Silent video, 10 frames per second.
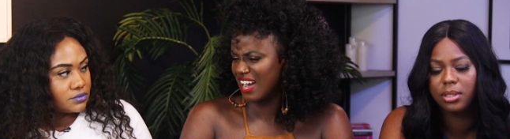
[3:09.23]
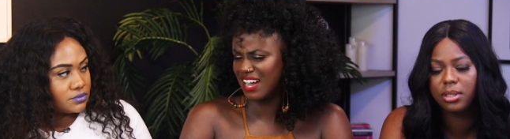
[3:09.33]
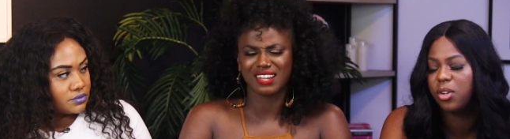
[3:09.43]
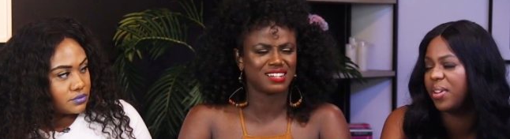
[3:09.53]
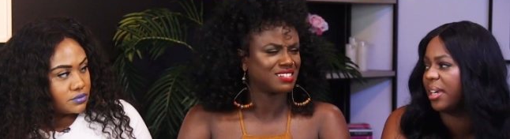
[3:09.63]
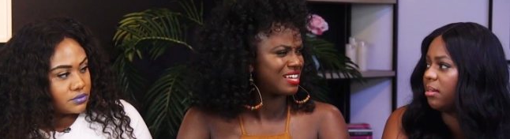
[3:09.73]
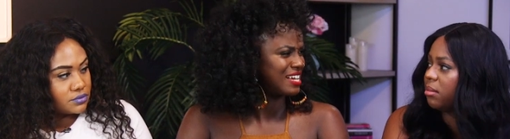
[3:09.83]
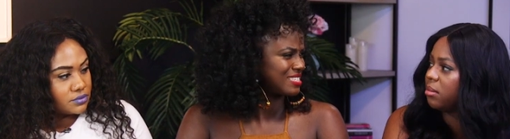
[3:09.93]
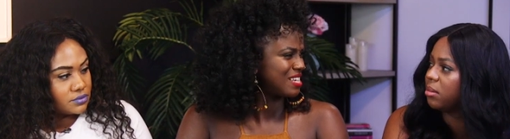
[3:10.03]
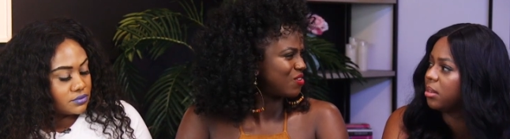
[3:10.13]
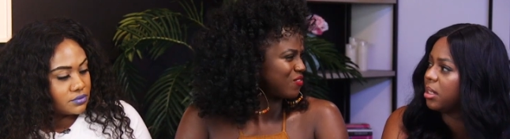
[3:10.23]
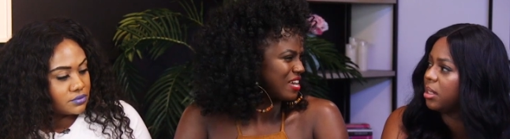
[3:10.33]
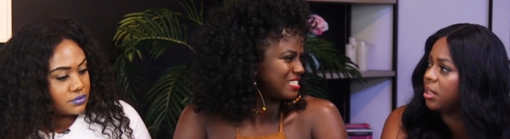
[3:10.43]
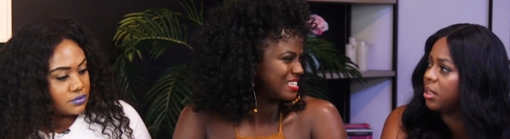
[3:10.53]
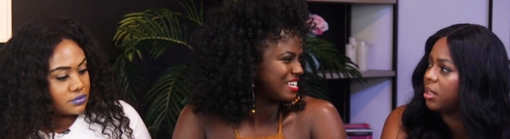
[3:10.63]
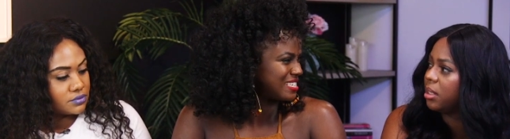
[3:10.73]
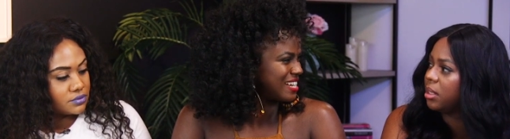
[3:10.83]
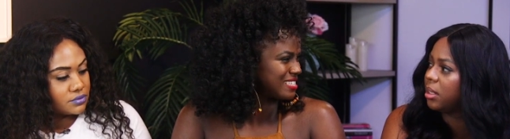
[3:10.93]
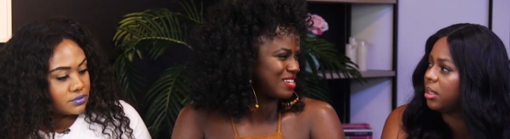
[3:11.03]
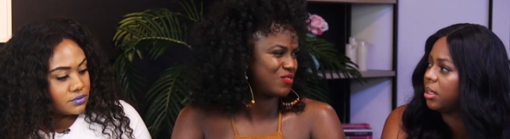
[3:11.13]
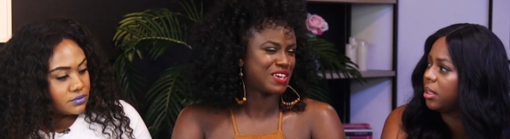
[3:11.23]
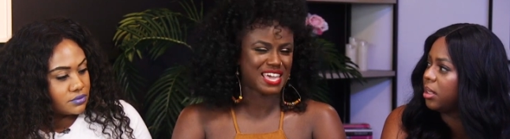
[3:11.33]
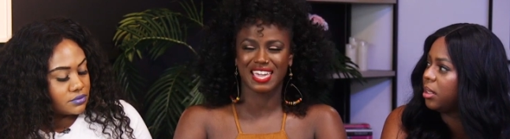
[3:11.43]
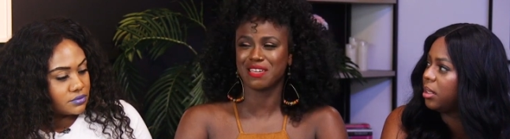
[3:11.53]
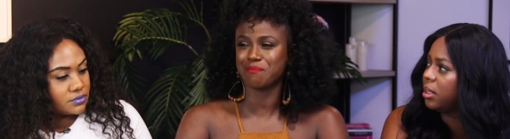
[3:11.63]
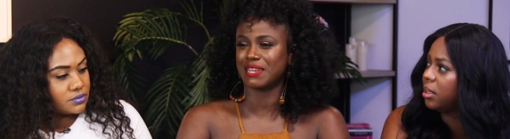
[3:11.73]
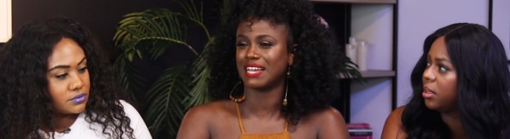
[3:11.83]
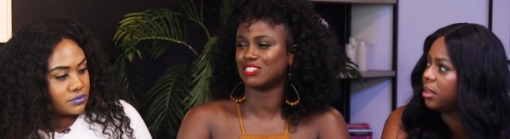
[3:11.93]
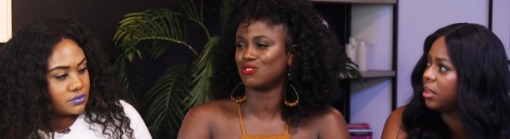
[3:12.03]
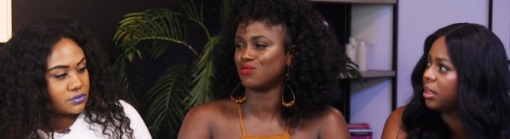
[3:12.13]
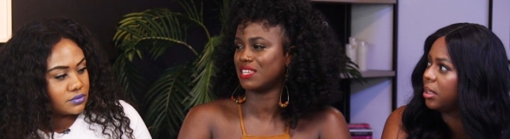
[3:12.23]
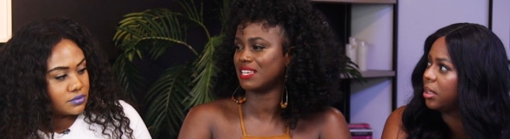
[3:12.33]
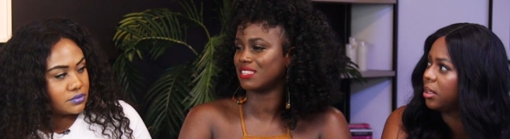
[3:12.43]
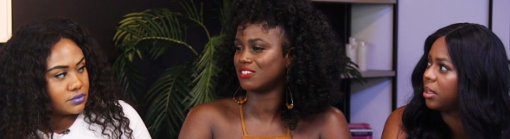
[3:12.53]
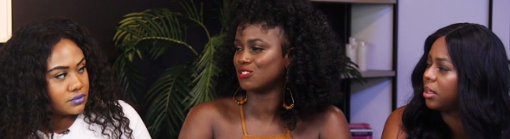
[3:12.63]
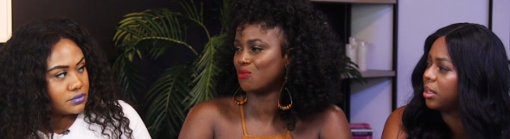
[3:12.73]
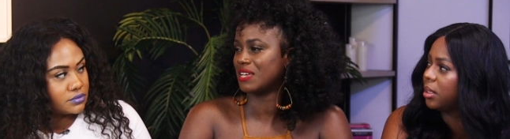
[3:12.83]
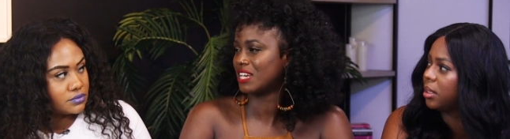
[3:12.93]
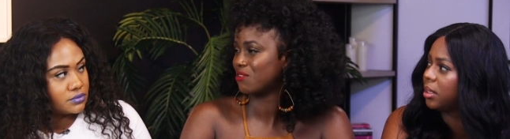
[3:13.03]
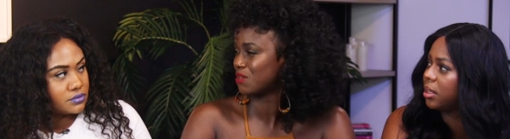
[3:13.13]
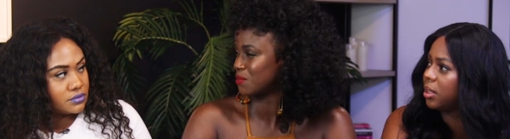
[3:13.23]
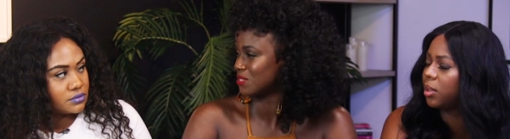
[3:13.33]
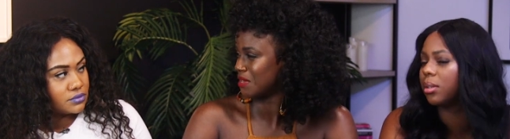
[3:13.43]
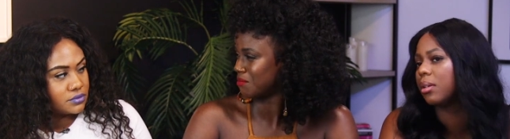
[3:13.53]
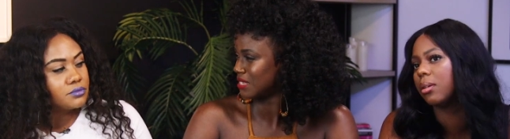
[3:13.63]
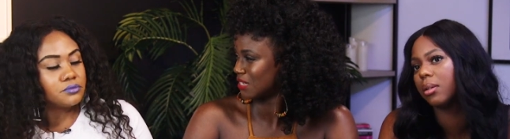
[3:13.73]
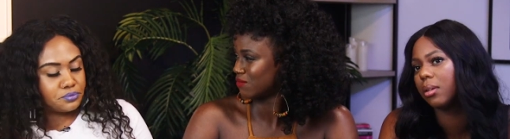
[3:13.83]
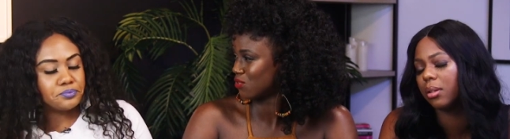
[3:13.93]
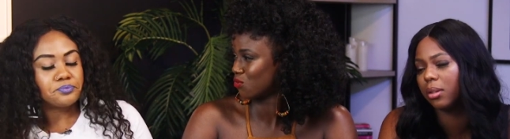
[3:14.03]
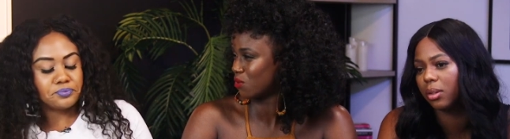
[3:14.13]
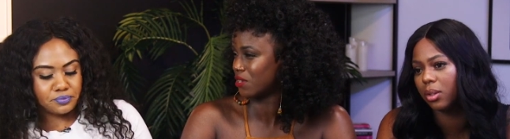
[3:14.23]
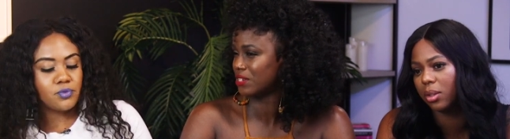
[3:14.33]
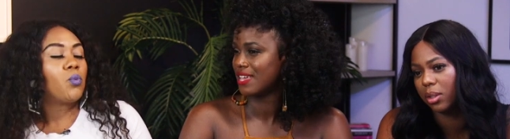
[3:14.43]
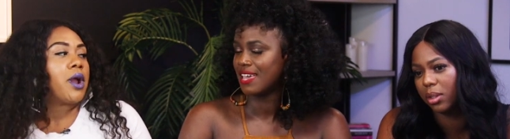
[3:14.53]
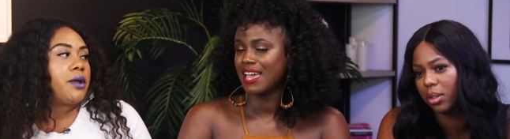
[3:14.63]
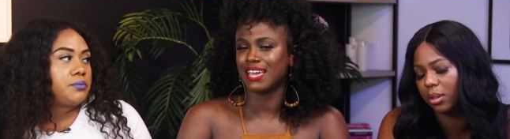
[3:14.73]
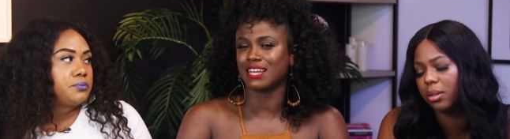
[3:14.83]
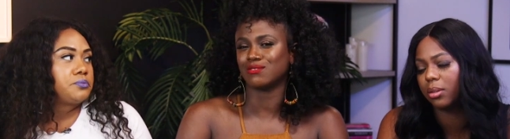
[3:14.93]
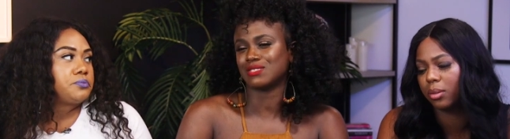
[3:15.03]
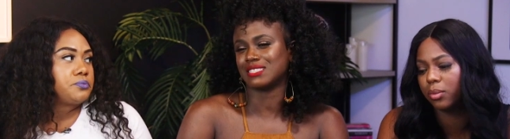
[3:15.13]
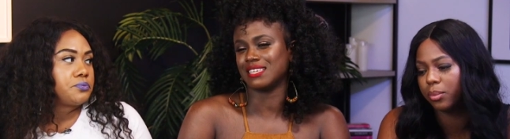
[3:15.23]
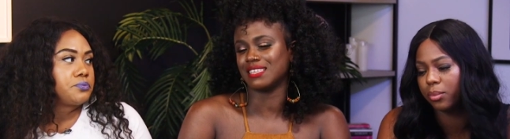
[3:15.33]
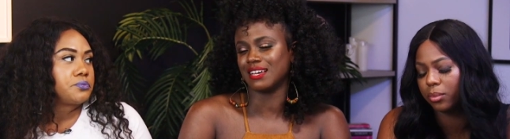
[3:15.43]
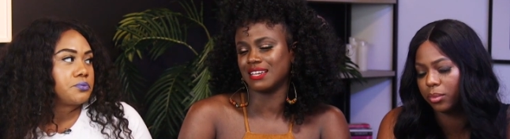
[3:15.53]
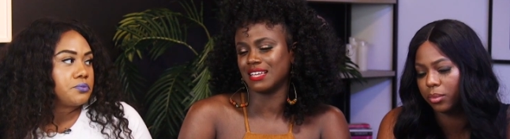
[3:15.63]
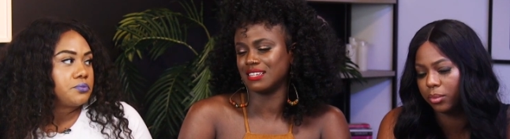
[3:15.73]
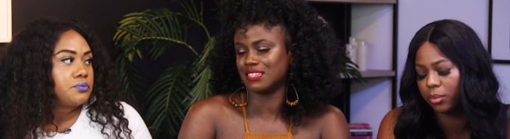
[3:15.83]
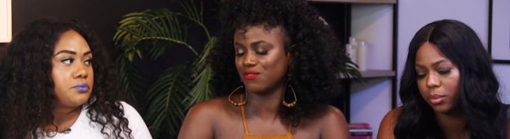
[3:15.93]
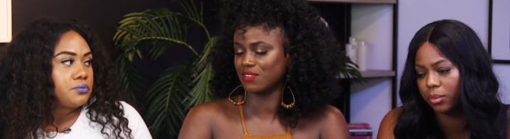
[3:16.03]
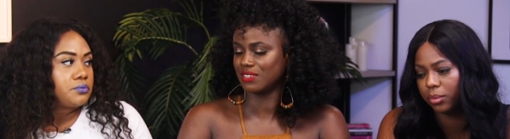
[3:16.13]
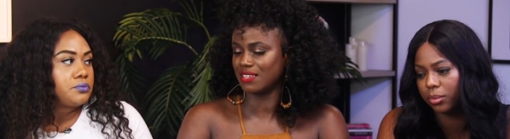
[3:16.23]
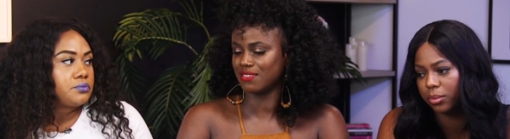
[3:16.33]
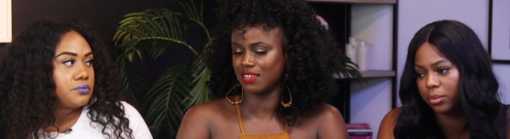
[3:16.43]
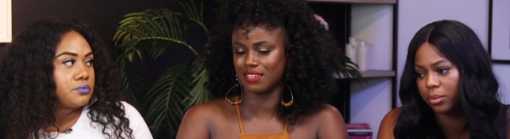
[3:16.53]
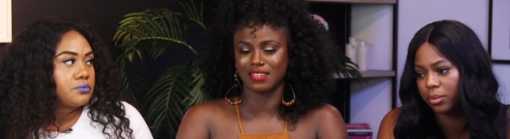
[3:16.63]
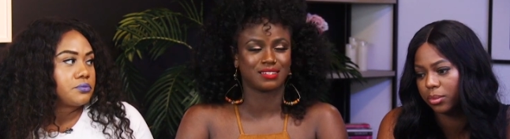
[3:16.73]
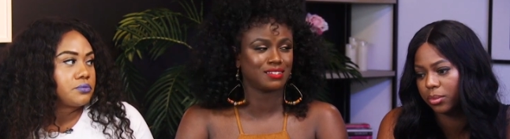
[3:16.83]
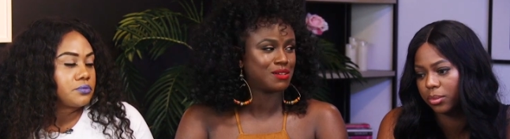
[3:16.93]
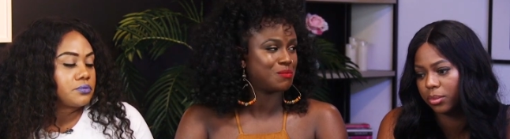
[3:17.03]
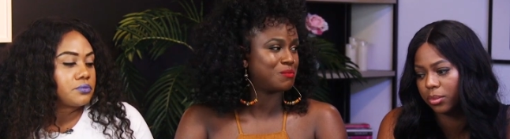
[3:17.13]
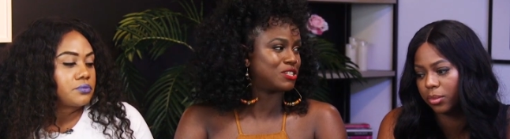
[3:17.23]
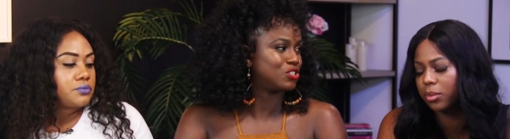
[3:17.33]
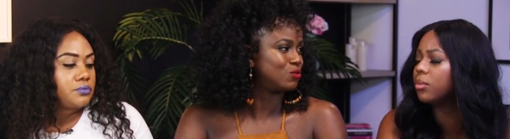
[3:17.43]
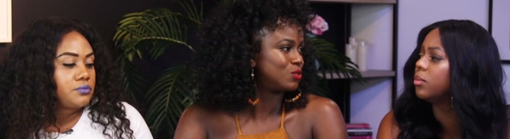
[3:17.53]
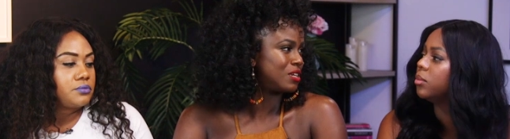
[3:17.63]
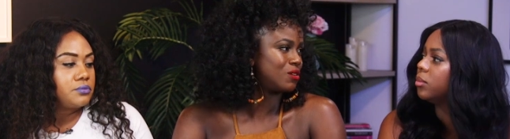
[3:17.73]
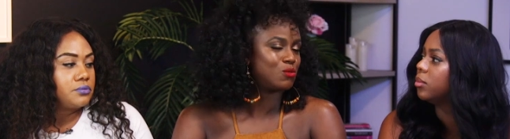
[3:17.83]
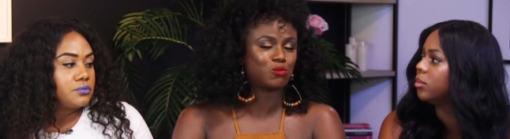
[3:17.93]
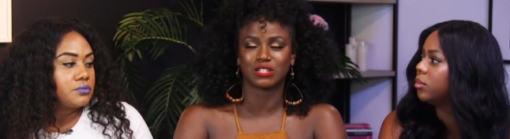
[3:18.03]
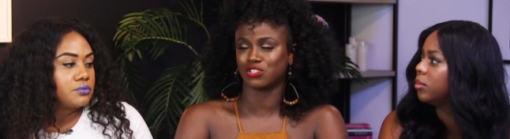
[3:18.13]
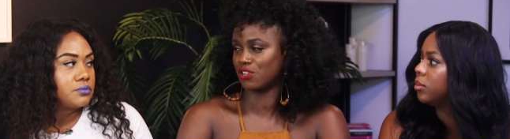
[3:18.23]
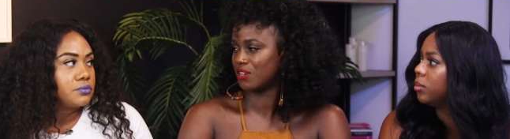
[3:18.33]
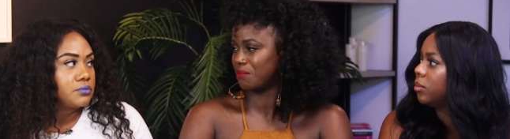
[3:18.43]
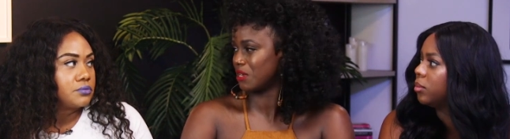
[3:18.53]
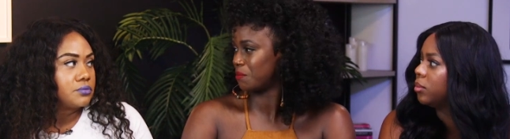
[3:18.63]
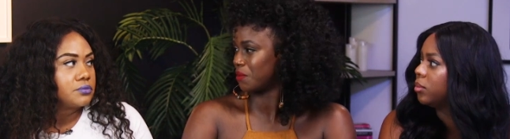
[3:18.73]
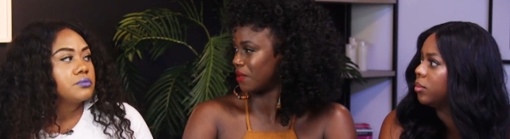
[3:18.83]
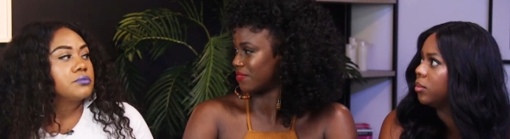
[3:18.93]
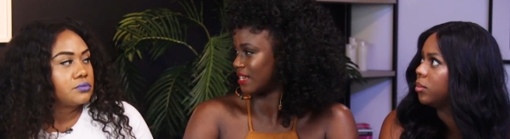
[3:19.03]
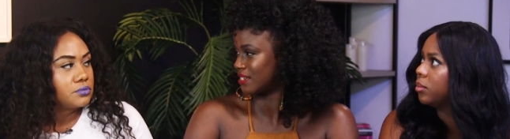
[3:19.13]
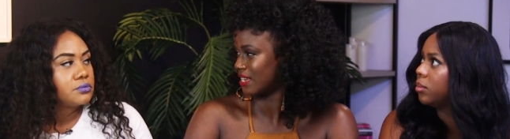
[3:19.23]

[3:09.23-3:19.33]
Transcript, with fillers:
Speaker 1: self-hate. It's not self-hate, but I do think there's a way that I want to present myself to the world, and I don't see that any differently than me choosing what shirt I'm gonna put on that